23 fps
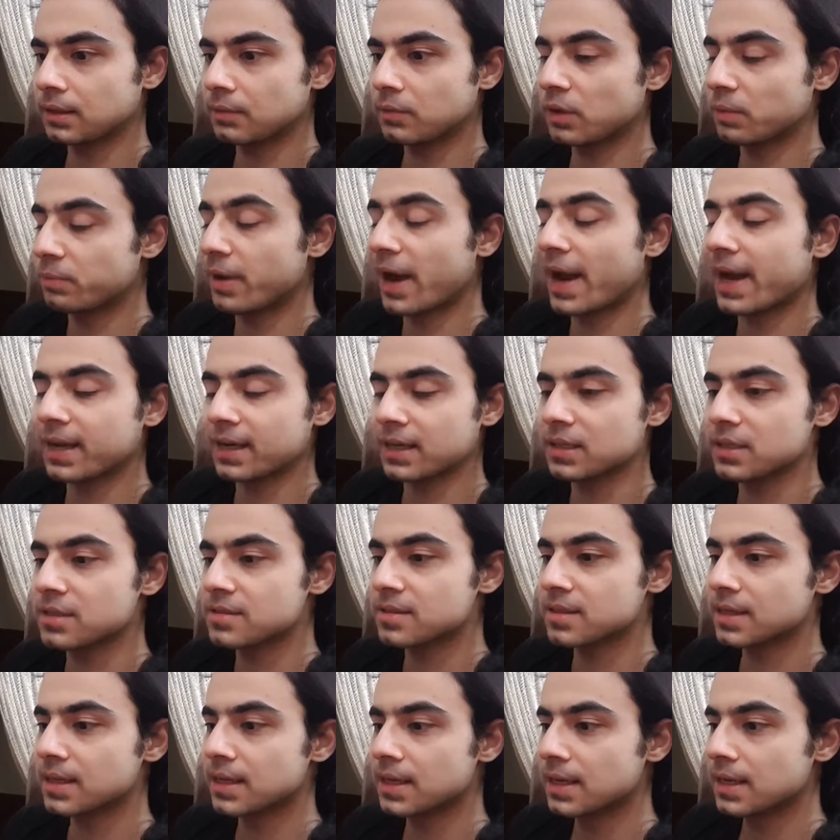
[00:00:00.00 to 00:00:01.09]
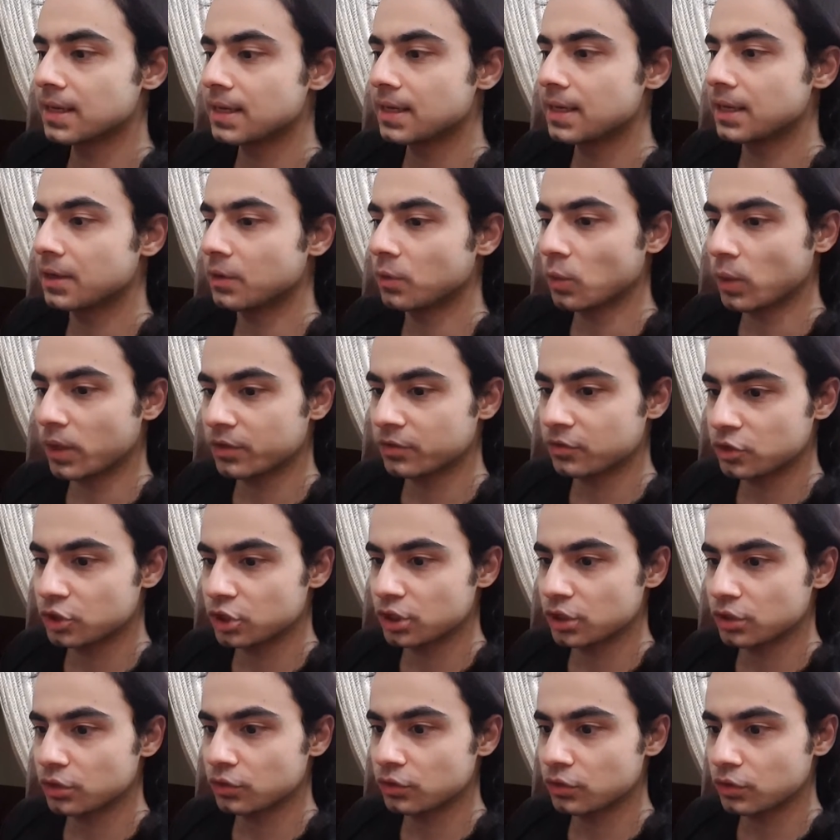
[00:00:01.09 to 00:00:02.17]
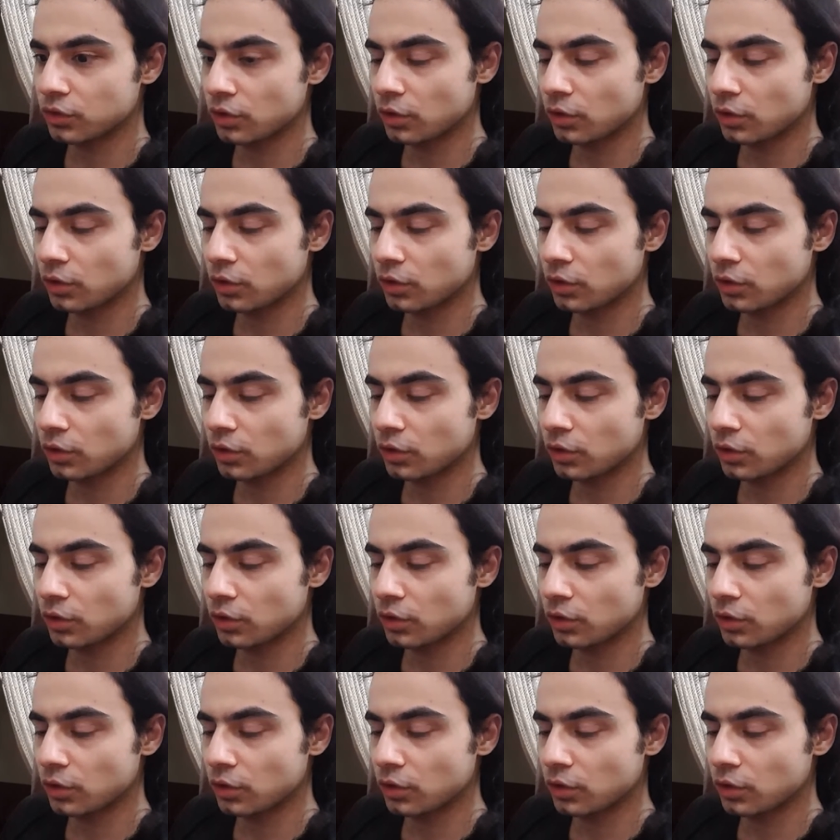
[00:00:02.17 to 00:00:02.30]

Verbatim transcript: with brackets in question.